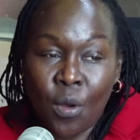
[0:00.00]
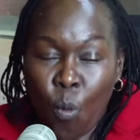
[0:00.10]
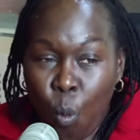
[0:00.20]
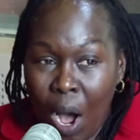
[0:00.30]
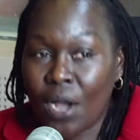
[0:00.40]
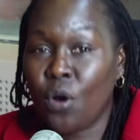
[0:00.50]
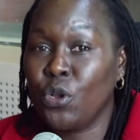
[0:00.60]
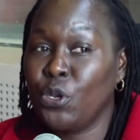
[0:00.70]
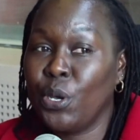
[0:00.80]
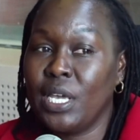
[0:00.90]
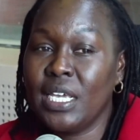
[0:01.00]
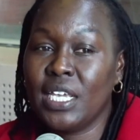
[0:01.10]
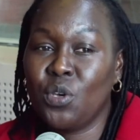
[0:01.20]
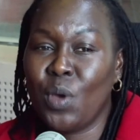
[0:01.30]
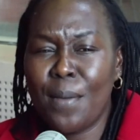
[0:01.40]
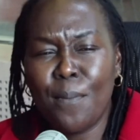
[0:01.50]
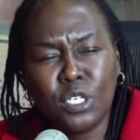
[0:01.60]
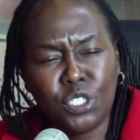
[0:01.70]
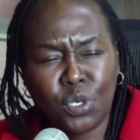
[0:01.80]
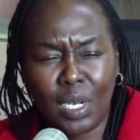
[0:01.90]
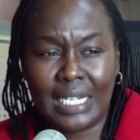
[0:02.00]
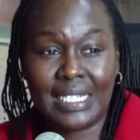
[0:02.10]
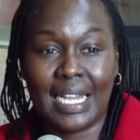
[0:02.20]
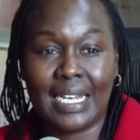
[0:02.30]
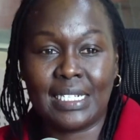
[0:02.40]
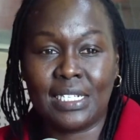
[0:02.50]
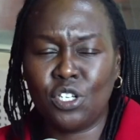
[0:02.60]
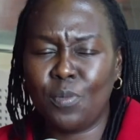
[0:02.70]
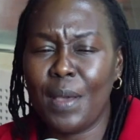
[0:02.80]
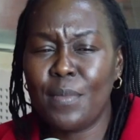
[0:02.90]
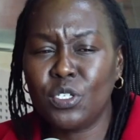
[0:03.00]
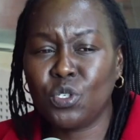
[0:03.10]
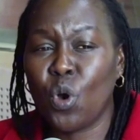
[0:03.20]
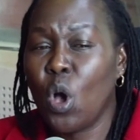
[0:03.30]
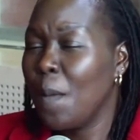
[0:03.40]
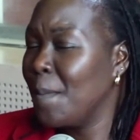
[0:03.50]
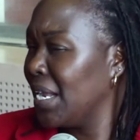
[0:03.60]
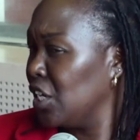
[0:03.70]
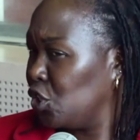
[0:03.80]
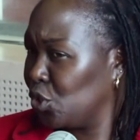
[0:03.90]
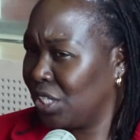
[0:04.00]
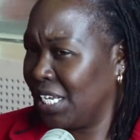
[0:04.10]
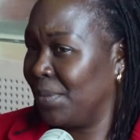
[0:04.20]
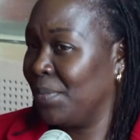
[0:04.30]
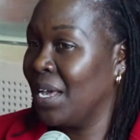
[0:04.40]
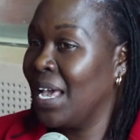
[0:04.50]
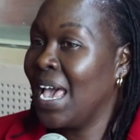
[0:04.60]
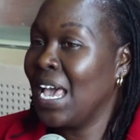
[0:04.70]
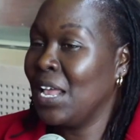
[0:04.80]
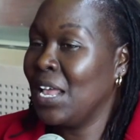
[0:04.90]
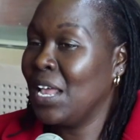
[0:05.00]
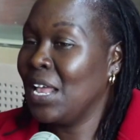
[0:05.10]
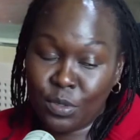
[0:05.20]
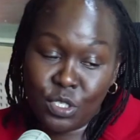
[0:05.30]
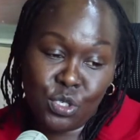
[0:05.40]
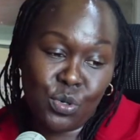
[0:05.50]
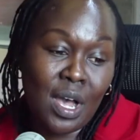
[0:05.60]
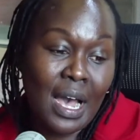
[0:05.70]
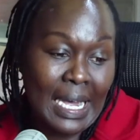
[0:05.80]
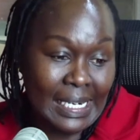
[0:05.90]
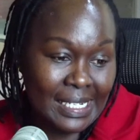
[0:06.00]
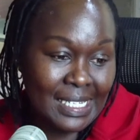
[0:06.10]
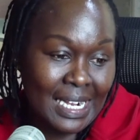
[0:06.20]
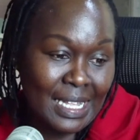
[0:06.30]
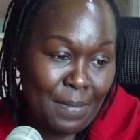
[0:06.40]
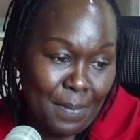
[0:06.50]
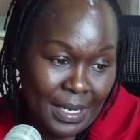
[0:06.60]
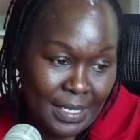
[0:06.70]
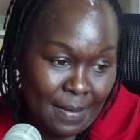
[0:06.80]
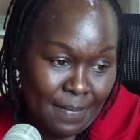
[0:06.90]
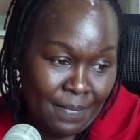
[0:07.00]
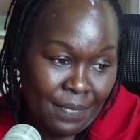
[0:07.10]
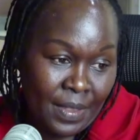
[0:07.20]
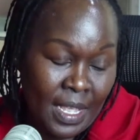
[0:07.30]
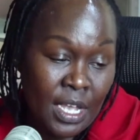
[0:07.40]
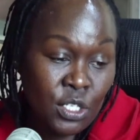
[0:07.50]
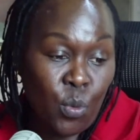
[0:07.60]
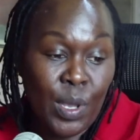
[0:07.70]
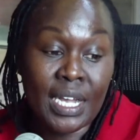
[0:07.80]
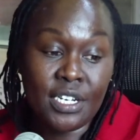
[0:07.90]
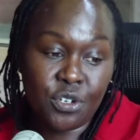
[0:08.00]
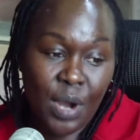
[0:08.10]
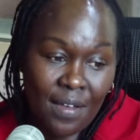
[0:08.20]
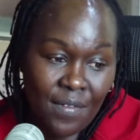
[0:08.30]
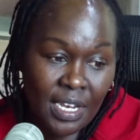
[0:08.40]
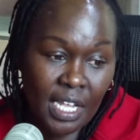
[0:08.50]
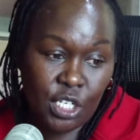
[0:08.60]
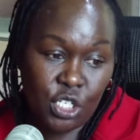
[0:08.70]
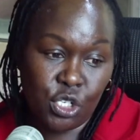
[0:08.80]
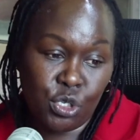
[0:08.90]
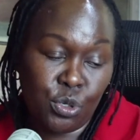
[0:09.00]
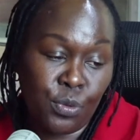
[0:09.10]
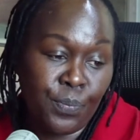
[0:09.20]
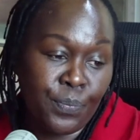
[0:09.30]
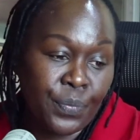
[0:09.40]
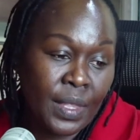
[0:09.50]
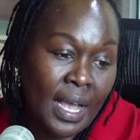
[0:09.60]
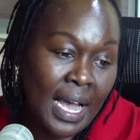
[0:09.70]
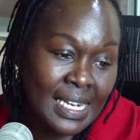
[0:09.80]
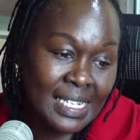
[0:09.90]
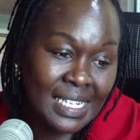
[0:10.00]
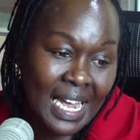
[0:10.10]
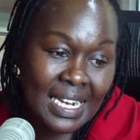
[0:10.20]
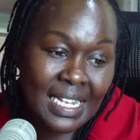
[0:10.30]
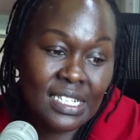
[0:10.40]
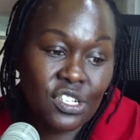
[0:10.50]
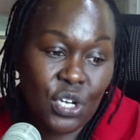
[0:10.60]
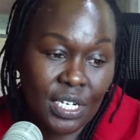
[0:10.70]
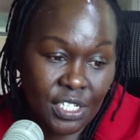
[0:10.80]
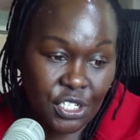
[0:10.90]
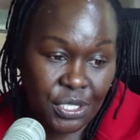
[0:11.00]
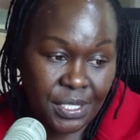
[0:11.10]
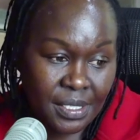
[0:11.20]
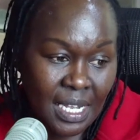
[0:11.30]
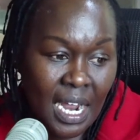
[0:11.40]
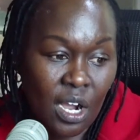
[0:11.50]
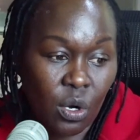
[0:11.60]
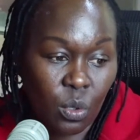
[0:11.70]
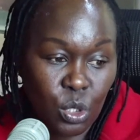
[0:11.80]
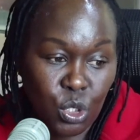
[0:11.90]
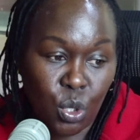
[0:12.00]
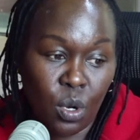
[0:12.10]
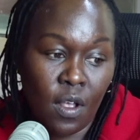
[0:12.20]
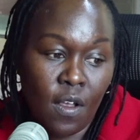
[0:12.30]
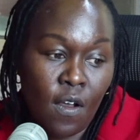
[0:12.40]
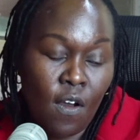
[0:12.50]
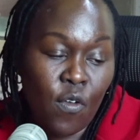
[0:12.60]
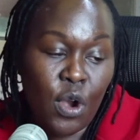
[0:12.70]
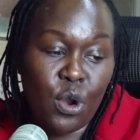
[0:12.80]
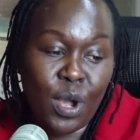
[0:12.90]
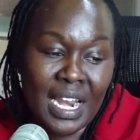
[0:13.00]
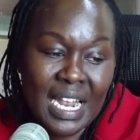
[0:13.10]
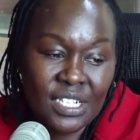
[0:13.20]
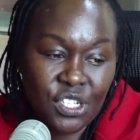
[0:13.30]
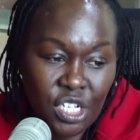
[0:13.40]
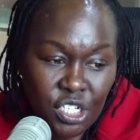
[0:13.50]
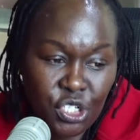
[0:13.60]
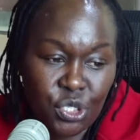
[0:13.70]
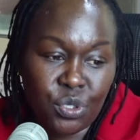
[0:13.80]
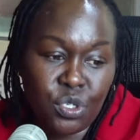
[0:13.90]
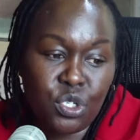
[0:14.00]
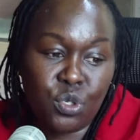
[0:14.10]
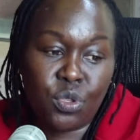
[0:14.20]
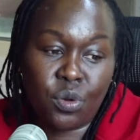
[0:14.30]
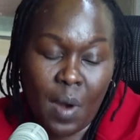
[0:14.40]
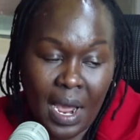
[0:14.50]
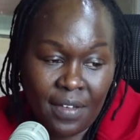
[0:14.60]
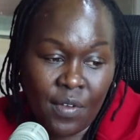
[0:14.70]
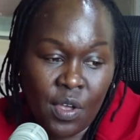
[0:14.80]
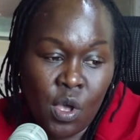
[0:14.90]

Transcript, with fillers: work on your EQ, emotional intelligence. You'll be able to manage your team and be able to understand them better. So we can drive in into understanding strategies that are crucial for an organization to thrive